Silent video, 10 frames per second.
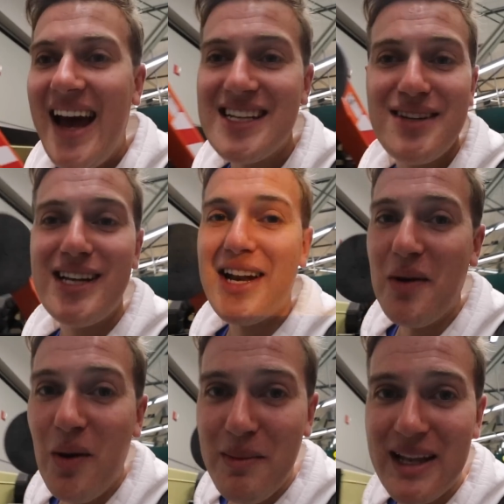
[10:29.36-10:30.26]
as I've said in
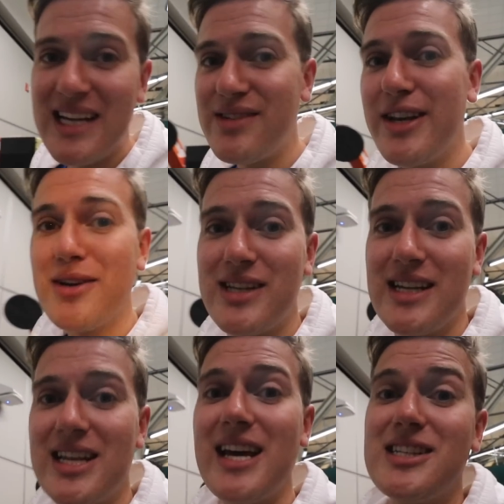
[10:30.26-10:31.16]
all my last videos,
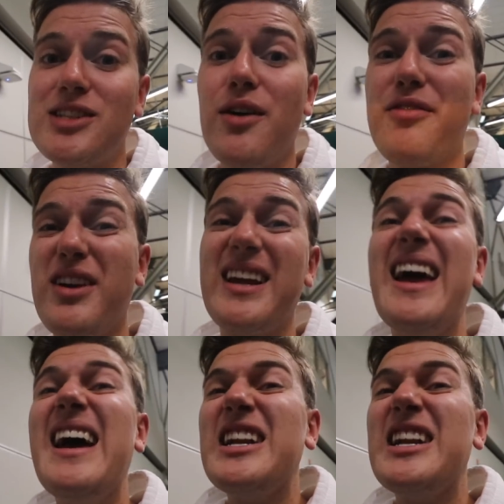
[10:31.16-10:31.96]
SAS is offering